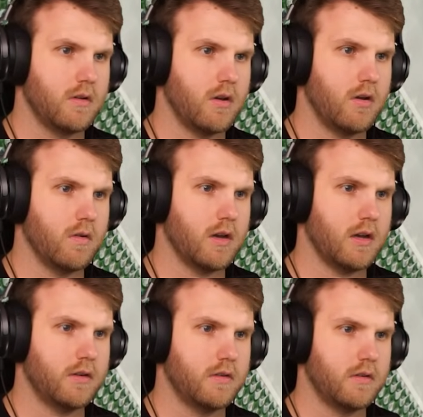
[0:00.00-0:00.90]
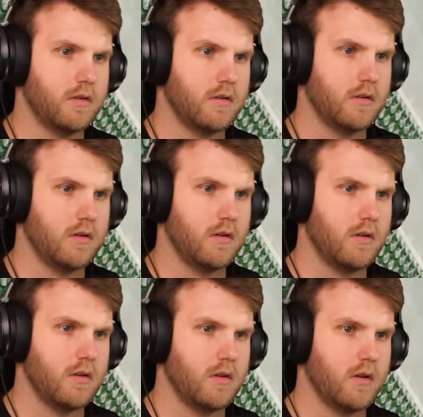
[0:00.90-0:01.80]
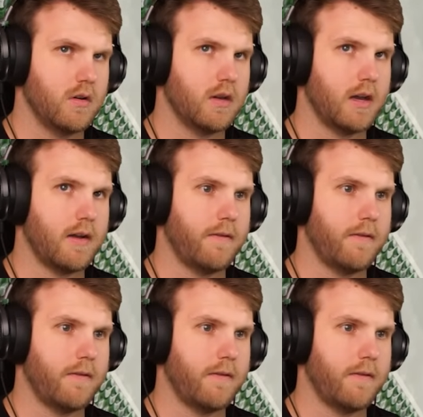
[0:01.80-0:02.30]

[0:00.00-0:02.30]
Oh gosh. Okay,